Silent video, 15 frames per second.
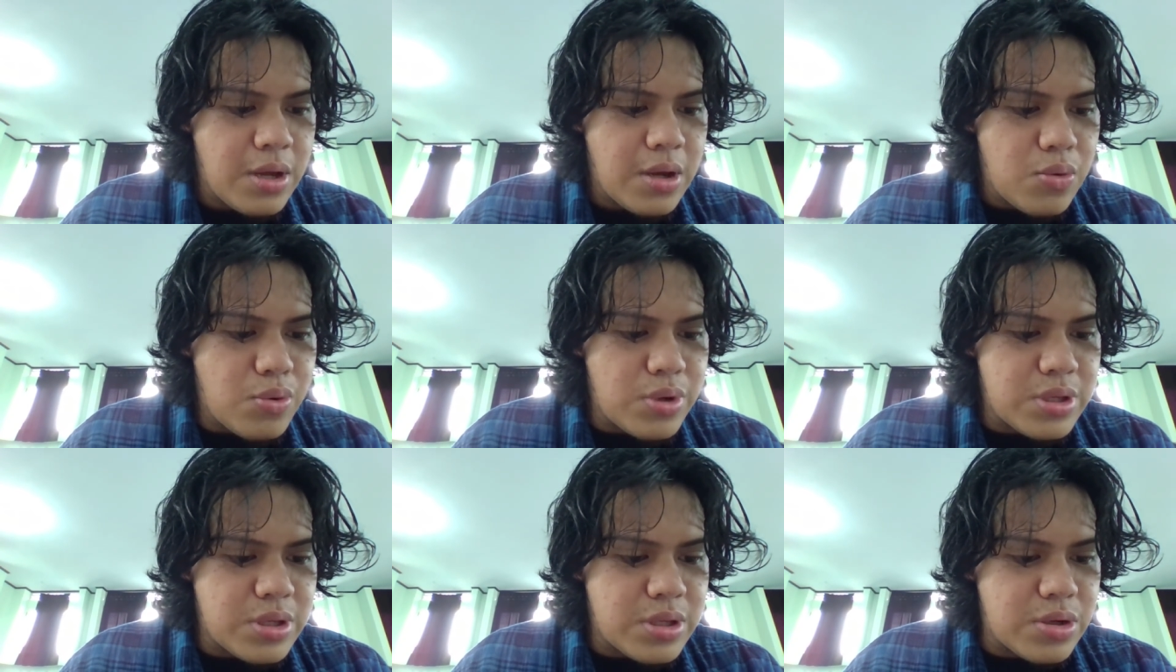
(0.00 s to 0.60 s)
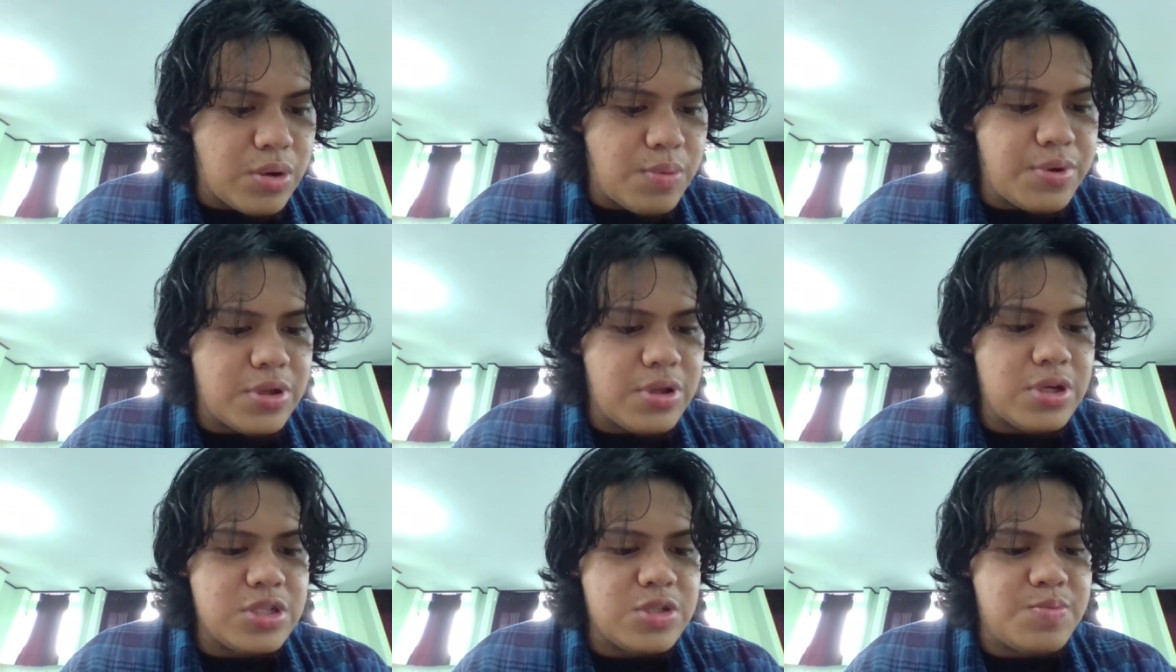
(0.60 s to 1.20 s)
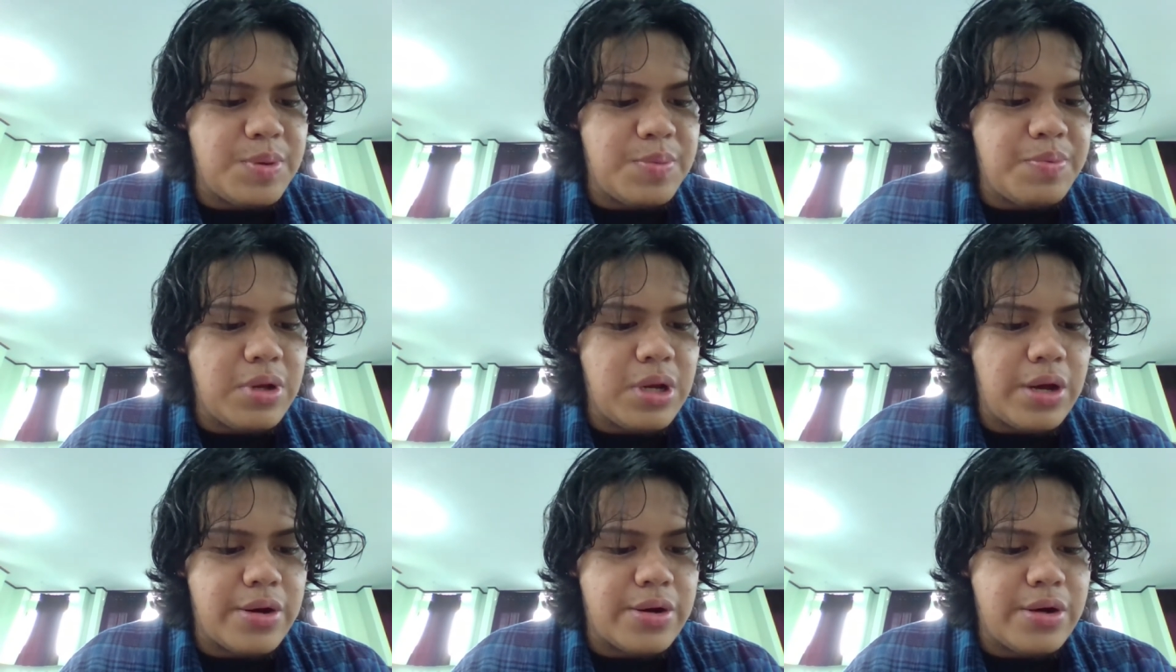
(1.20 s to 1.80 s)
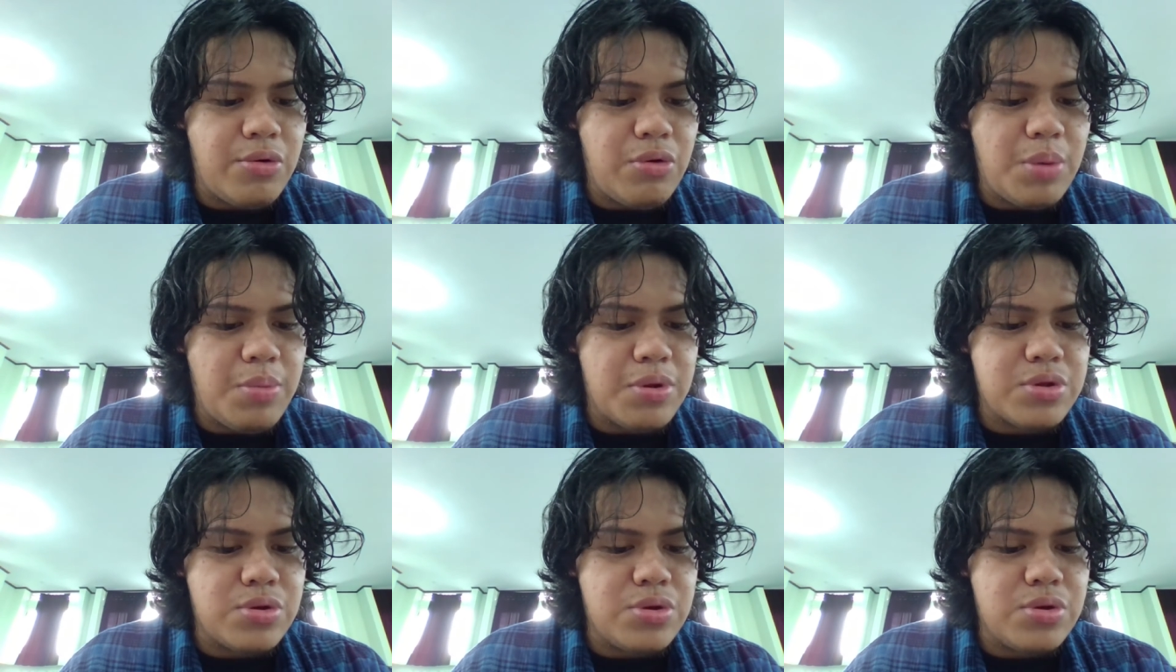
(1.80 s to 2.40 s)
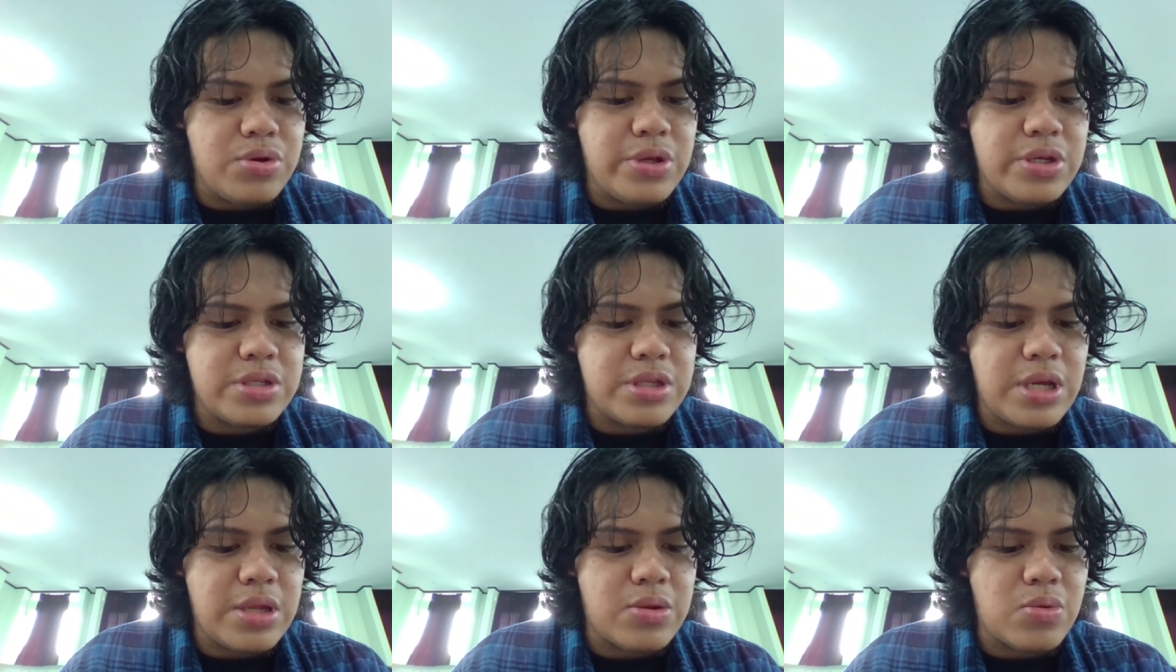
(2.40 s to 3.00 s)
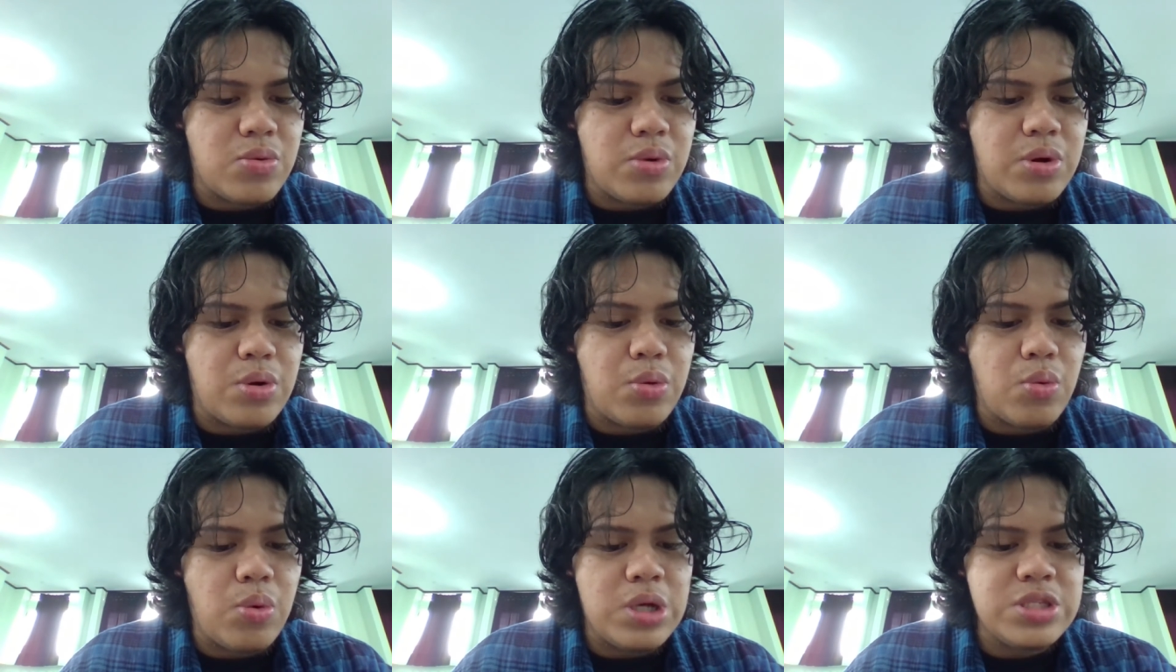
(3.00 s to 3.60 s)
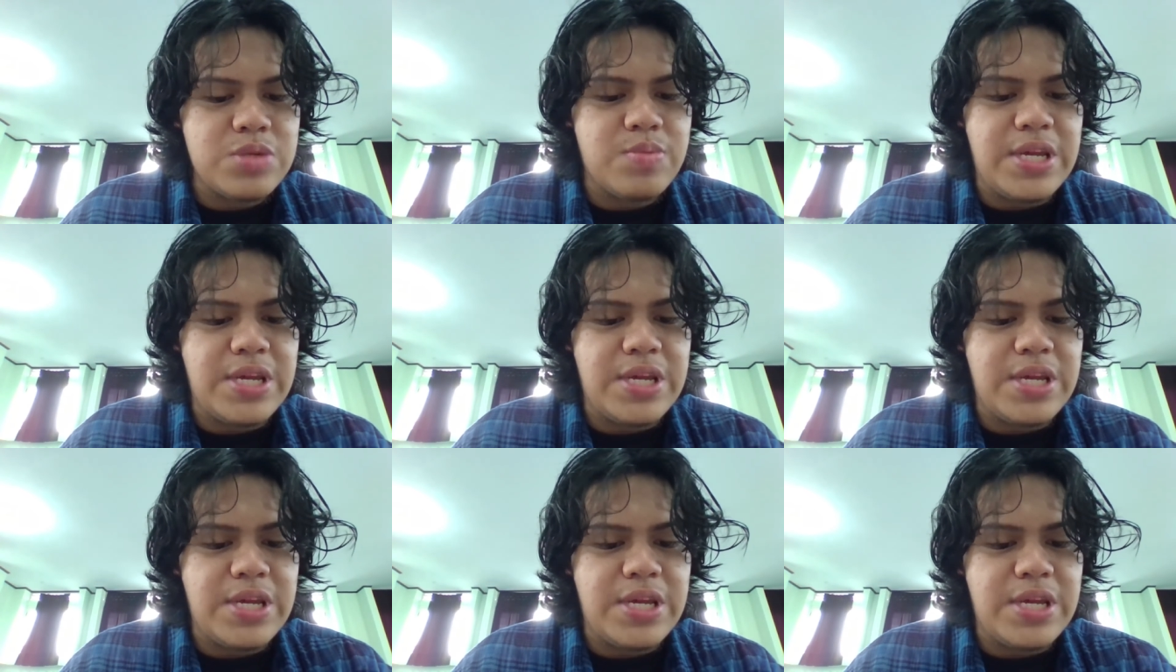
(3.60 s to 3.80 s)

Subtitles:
With computers, people are now able to do things that were once